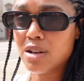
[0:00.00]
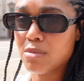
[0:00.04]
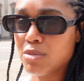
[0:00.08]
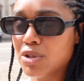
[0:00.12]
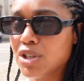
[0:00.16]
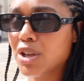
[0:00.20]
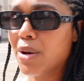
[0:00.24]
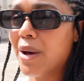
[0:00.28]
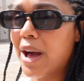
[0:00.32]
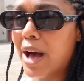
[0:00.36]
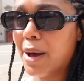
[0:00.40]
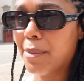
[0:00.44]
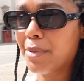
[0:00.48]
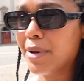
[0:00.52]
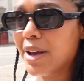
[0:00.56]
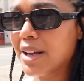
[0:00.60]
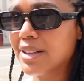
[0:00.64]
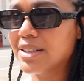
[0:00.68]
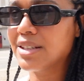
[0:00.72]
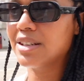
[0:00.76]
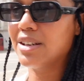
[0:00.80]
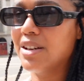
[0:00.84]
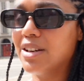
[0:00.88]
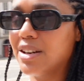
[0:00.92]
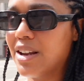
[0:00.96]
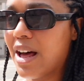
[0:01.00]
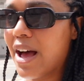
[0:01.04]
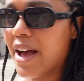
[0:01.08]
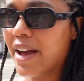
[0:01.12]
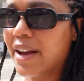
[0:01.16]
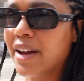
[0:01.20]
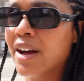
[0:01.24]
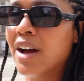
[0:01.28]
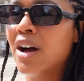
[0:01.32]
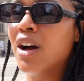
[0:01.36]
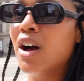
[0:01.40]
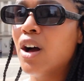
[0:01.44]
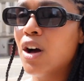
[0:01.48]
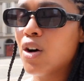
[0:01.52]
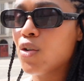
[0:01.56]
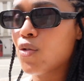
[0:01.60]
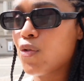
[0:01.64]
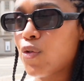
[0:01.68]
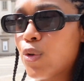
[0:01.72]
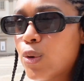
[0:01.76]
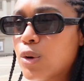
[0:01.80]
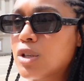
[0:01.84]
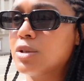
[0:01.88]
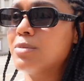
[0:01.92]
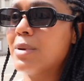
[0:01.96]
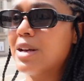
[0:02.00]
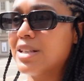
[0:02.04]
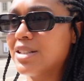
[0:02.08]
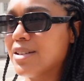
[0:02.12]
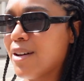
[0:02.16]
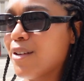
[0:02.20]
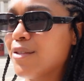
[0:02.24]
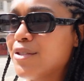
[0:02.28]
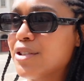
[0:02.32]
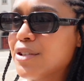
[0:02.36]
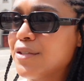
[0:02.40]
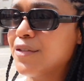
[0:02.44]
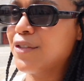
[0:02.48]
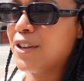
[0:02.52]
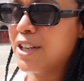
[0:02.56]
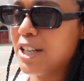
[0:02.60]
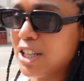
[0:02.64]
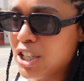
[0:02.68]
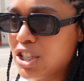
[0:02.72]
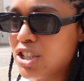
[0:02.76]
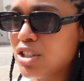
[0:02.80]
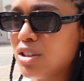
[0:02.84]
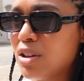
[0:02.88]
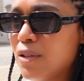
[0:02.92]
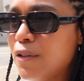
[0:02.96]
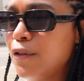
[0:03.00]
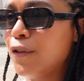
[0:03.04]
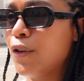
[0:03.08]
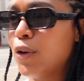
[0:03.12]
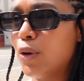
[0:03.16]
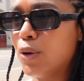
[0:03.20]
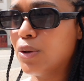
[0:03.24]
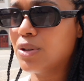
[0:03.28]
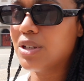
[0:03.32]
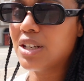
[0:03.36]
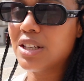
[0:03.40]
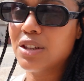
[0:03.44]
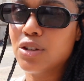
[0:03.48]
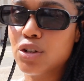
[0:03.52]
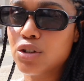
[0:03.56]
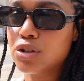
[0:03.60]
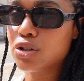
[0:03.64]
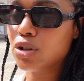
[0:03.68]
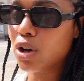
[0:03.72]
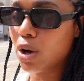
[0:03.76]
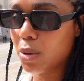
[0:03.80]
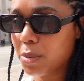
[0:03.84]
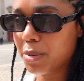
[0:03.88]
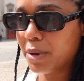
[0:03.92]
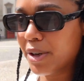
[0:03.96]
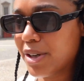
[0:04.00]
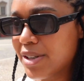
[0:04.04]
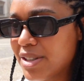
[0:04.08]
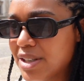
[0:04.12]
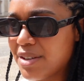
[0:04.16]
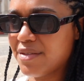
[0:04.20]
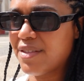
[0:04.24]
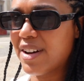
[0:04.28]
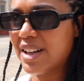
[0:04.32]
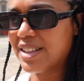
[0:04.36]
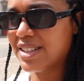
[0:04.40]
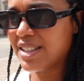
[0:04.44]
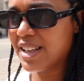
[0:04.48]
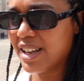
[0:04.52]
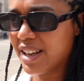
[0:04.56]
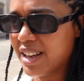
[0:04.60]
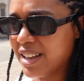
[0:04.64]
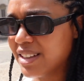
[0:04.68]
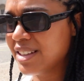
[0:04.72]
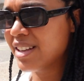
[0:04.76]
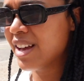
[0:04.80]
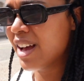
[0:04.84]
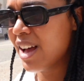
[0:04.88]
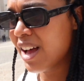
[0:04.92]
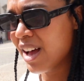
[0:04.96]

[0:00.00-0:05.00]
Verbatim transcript: I'm so happy I didn't like force myself to finish the food in the shop because if I did,